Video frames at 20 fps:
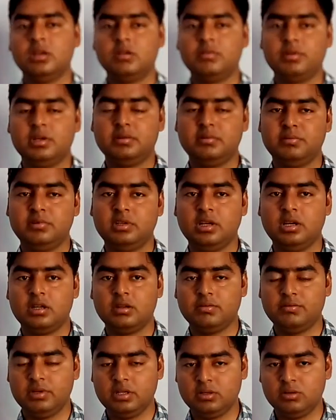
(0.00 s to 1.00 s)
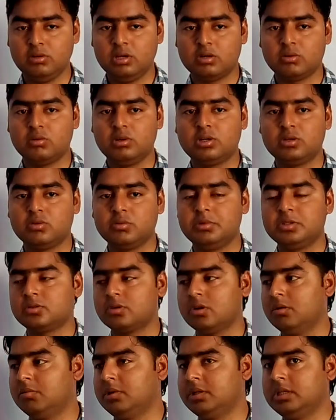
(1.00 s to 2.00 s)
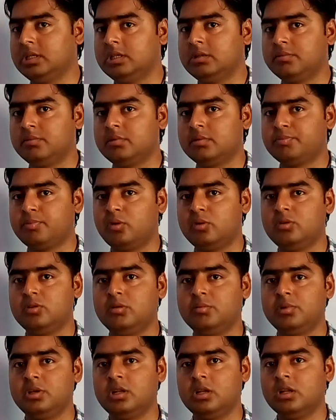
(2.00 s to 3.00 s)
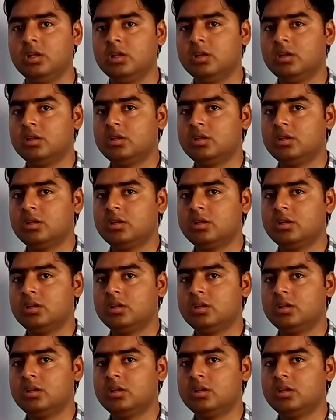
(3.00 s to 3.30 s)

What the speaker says: When you are going to be solve any polynomial,